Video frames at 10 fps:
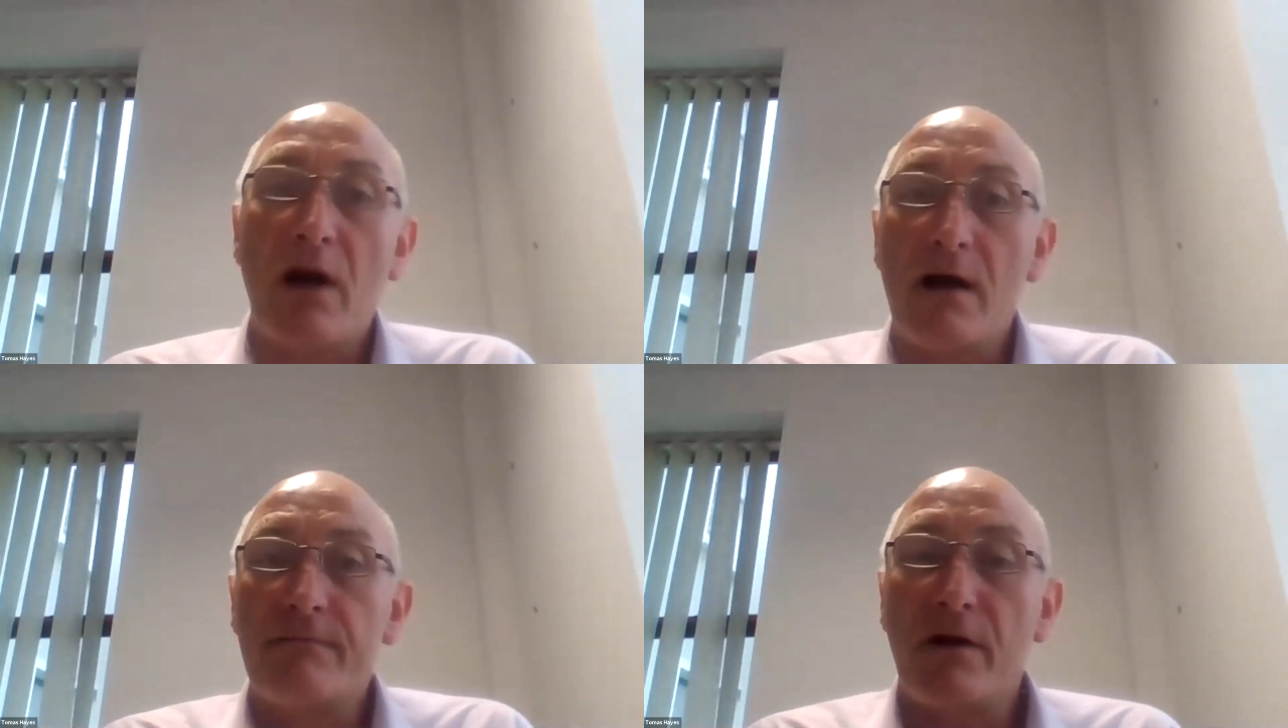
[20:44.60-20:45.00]

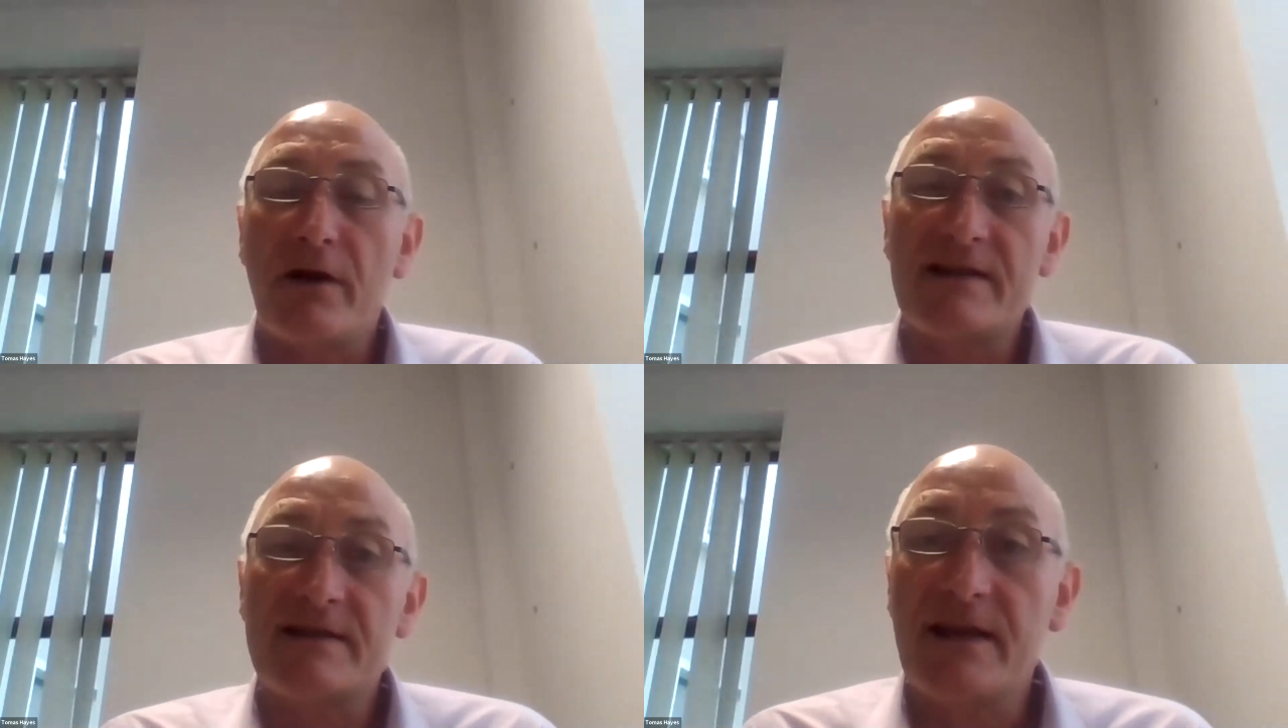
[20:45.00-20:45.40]
There
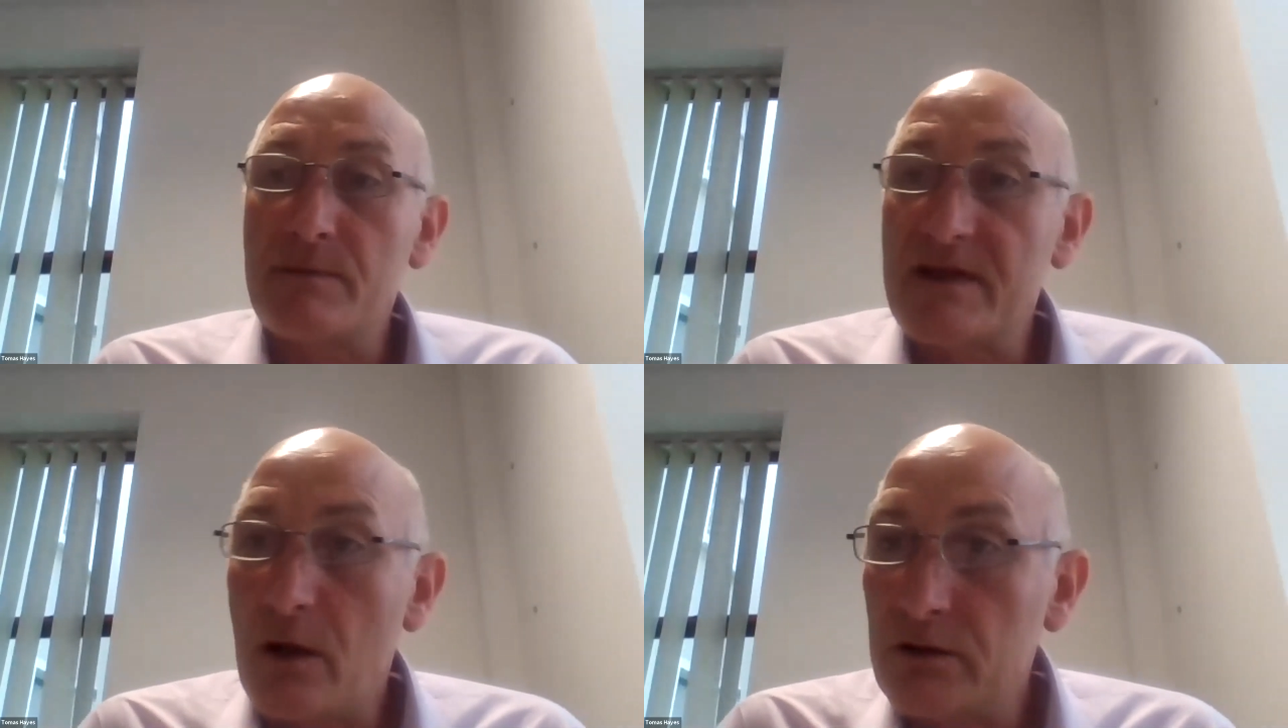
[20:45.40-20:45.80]
are various
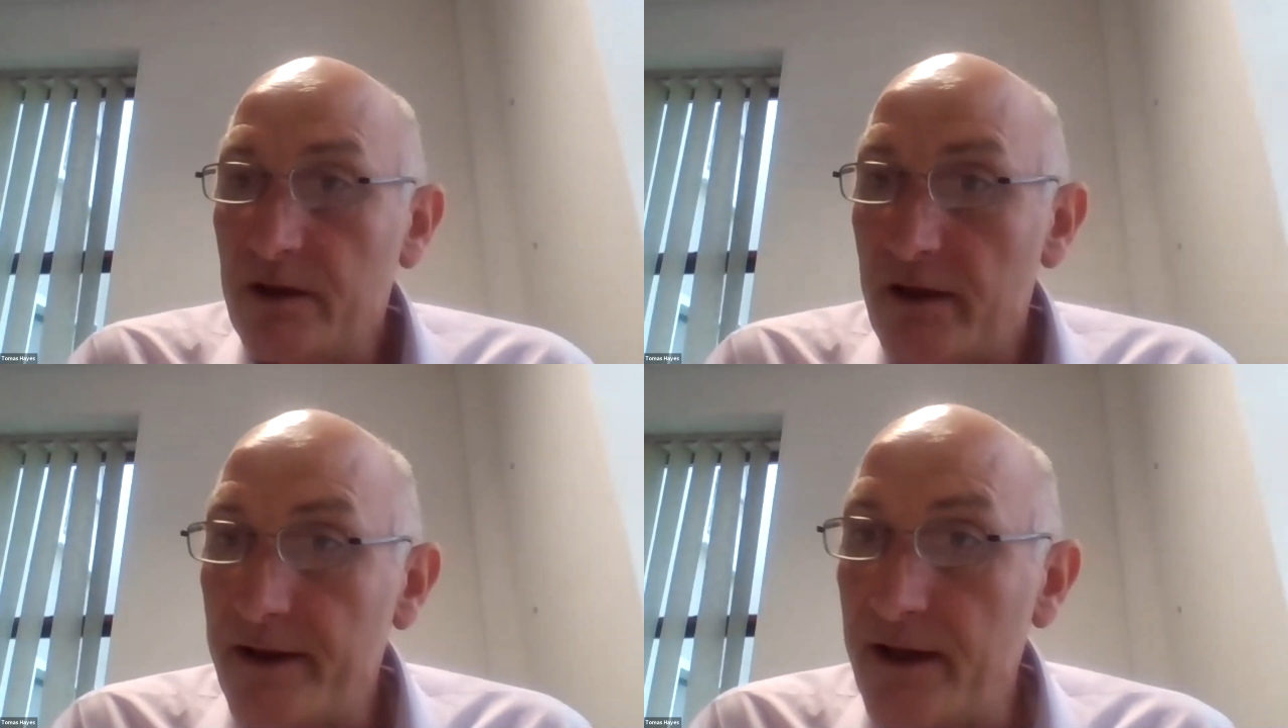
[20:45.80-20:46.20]
schemes
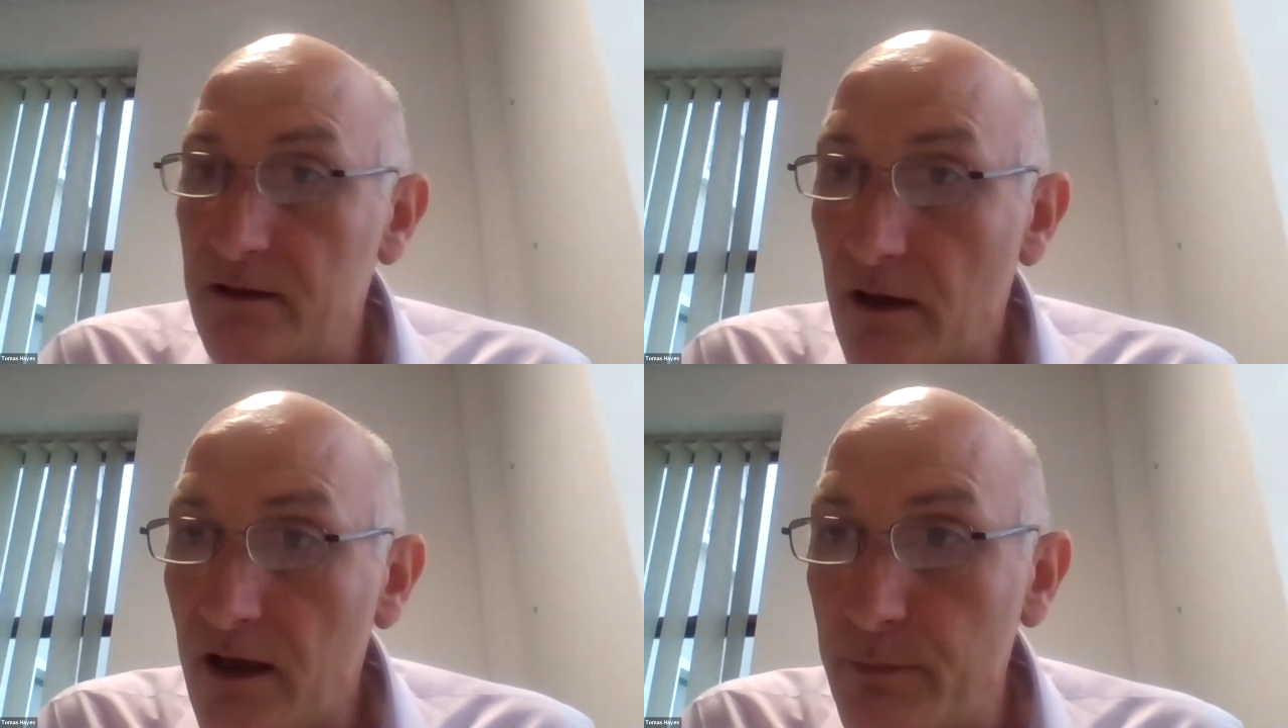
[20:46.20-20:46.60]
out there.
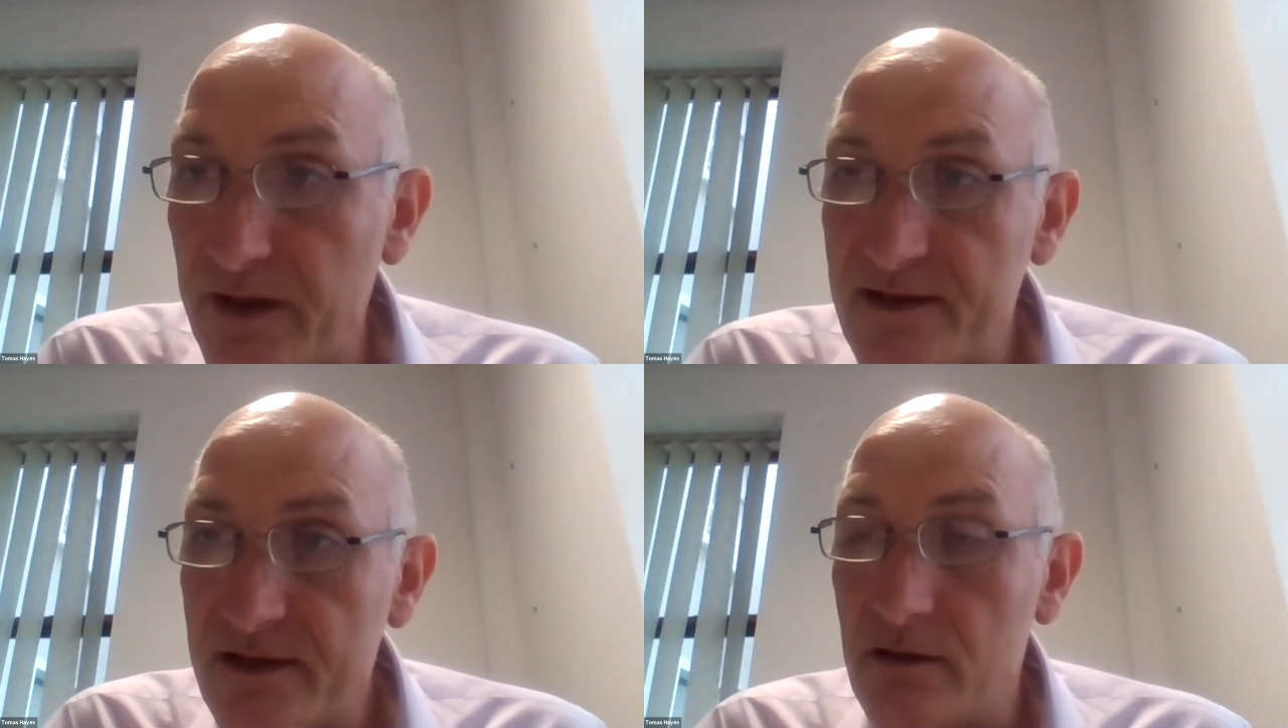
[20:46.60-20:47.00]
Again, they're
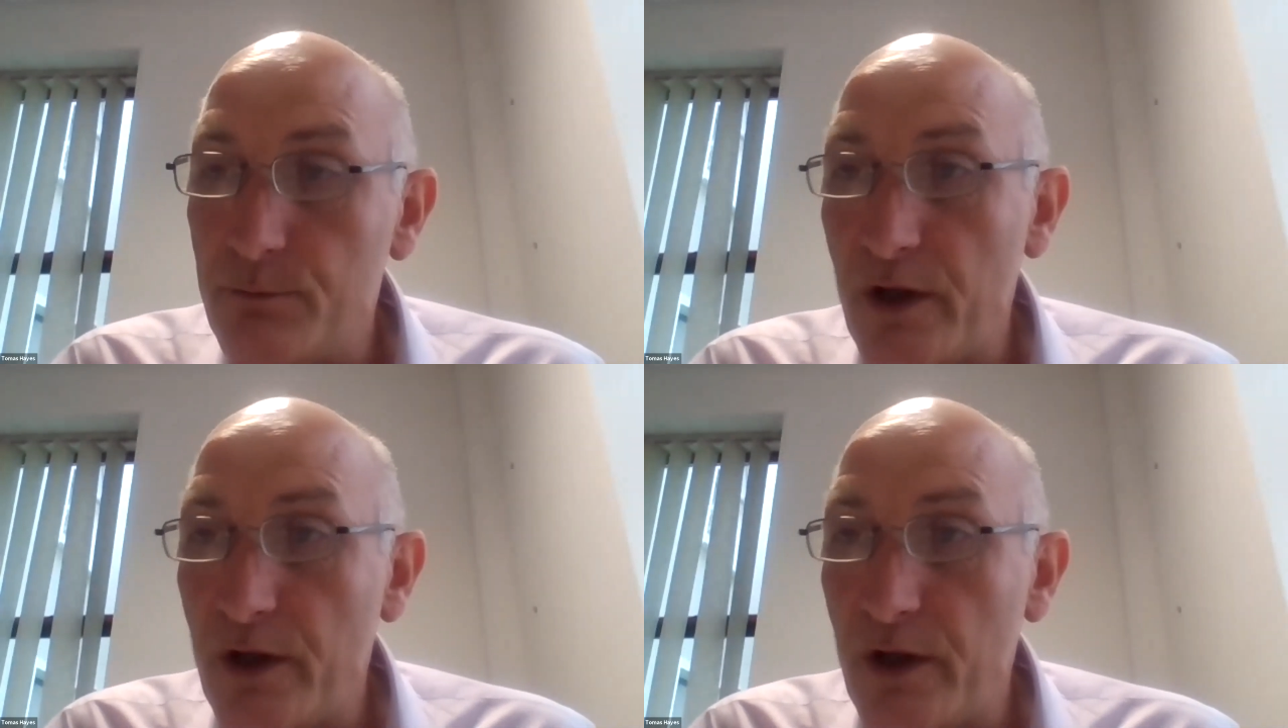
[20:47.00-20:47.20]
administered